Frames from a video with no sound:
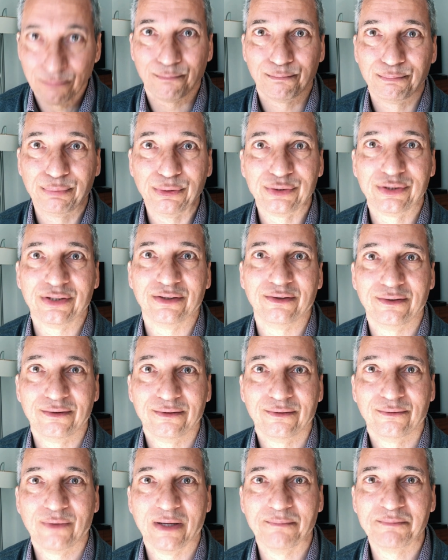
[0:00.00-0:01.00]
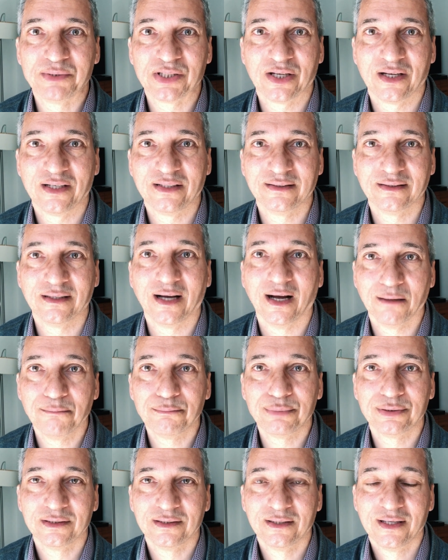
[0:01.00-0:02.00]
put the website
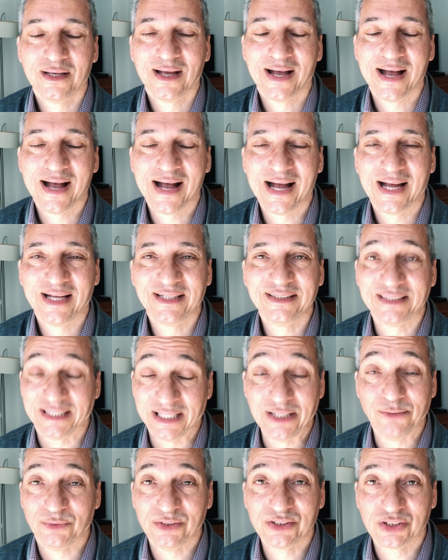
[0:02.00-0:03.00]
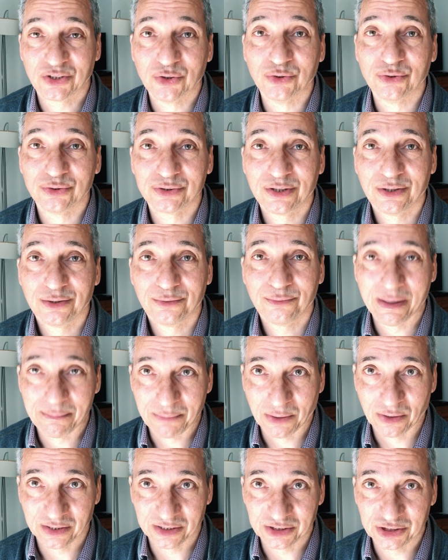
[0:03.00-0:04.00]
up, and it was called
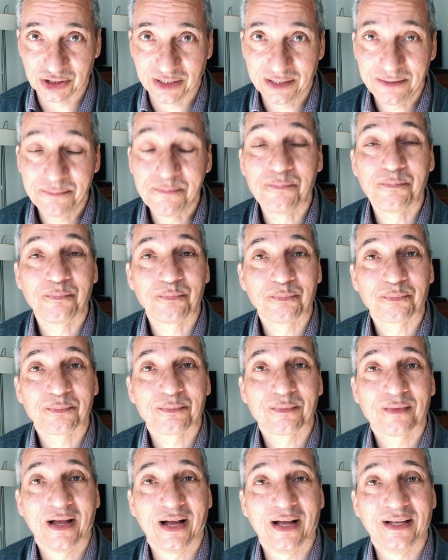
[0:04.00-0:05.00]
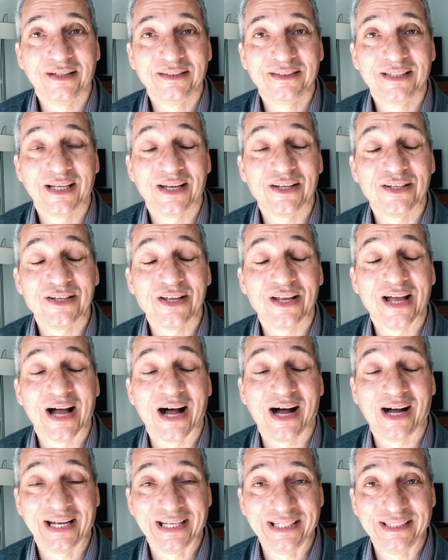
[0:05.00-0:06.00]
WEBOLOGY. And
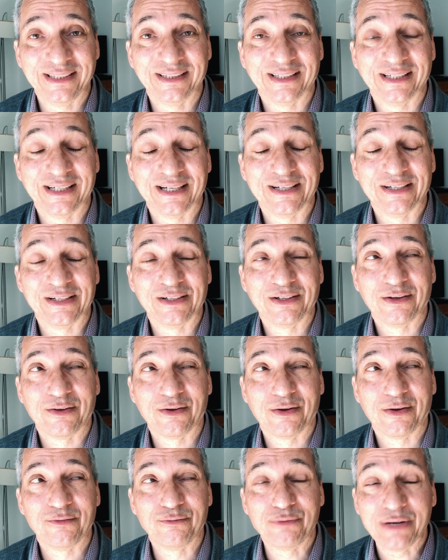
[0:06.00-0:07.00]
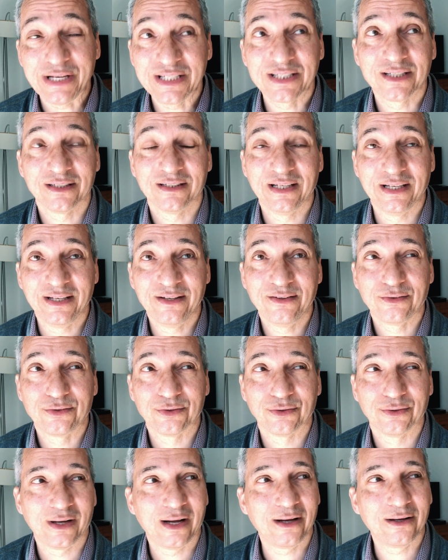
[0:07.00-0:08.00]
I recently
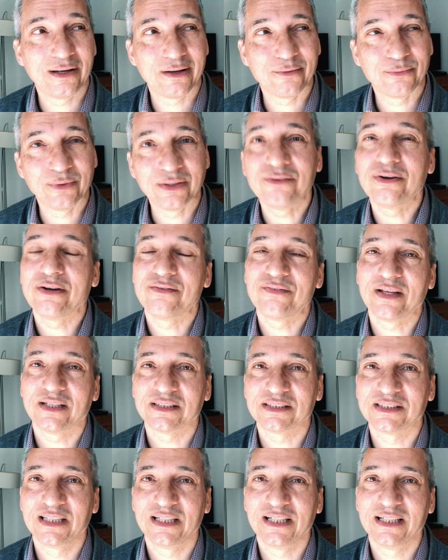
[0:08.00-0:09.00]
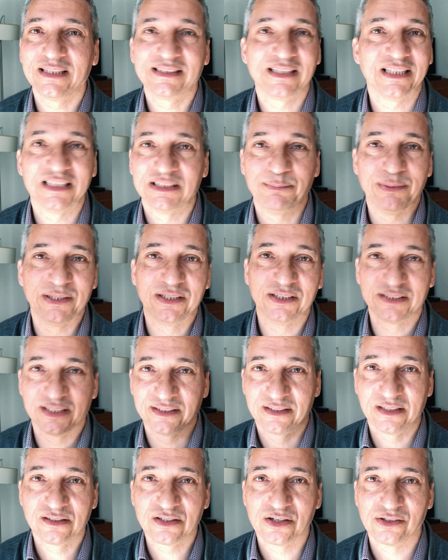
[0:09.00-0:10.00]
thought, I wonder if that still exists, because
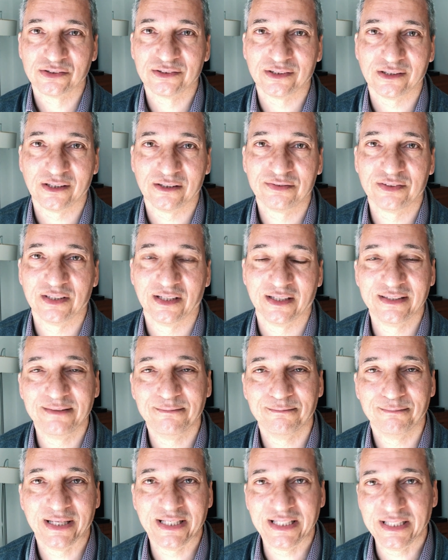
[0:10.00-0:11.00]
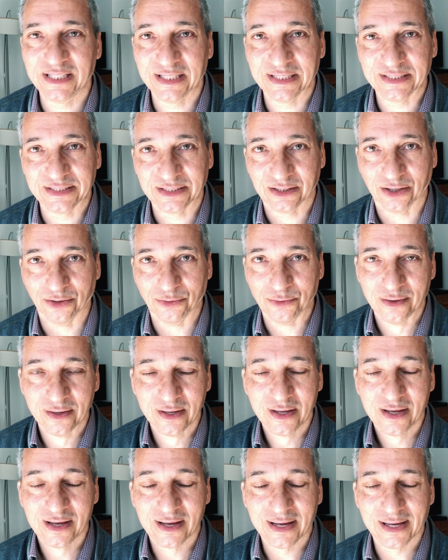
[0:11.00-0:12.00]
it had gone offline many years ago.
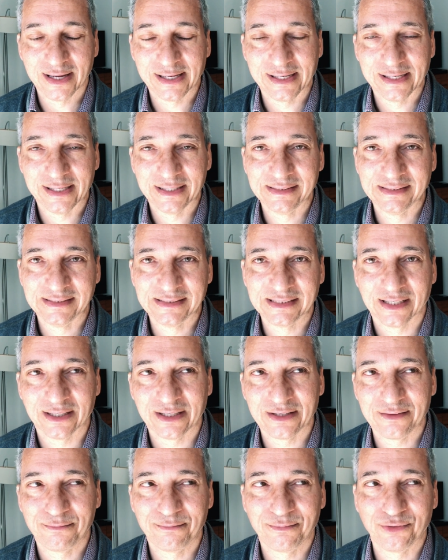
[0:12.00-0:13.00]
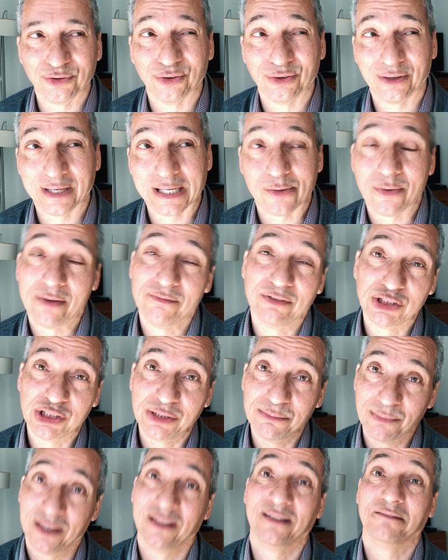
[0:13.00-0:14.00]
And I thought, however,
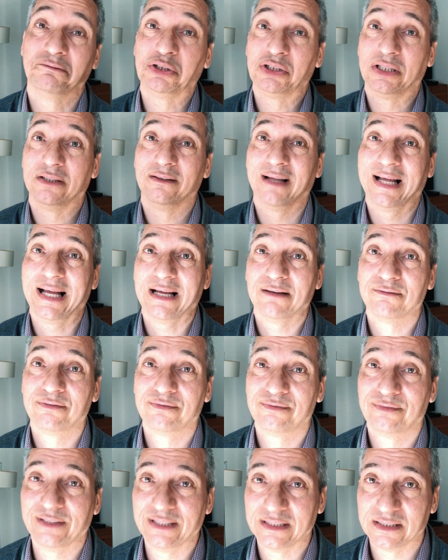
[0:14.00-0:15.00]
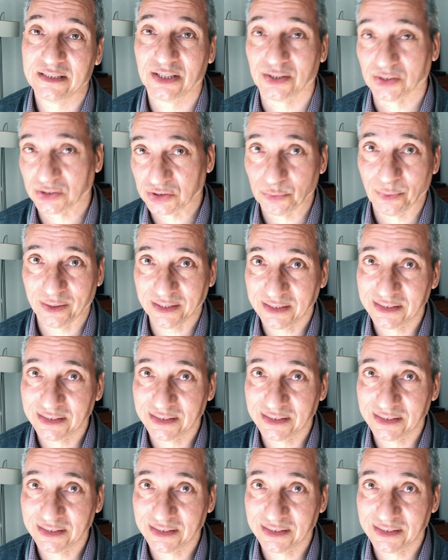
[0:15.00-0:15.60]
she might still have it tucked away